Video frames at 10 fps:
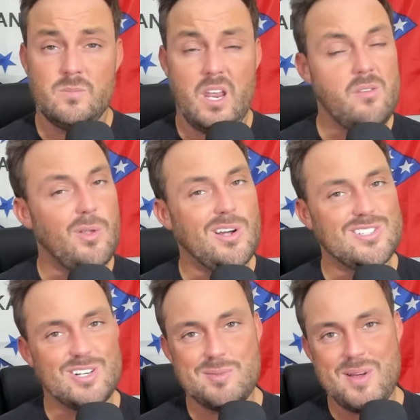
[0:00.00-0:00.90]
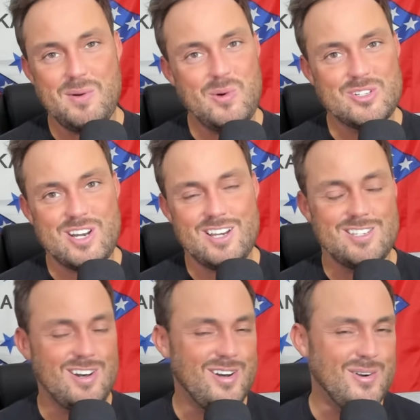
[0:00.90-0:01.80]
even though I talked about worst-case
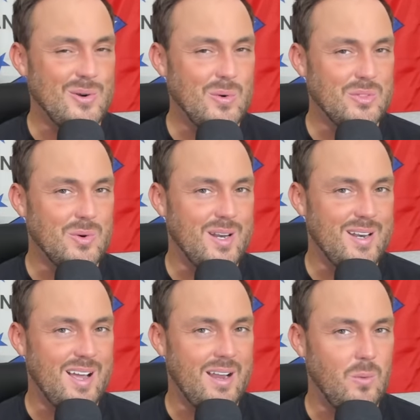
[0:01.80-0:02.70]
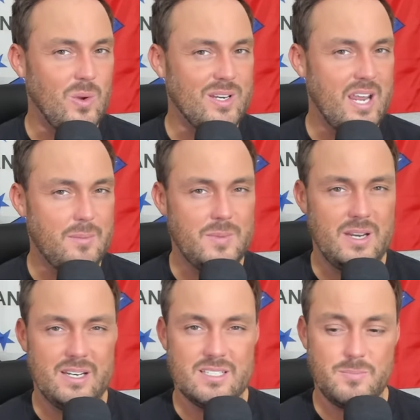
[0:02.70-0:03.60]
scenario going 3-9 or one game
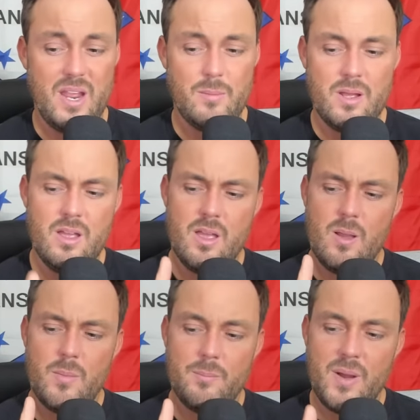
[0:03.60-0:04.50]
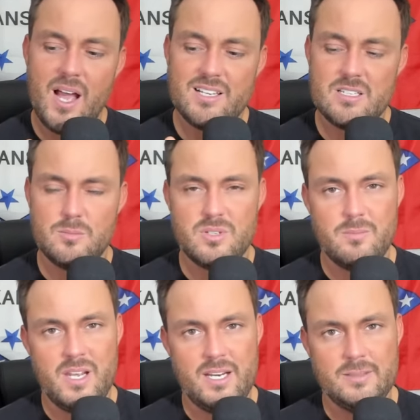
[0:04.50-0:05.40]
being against Bama, but possibly
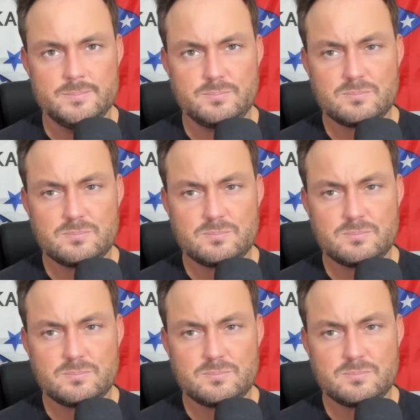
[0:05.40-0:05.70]
being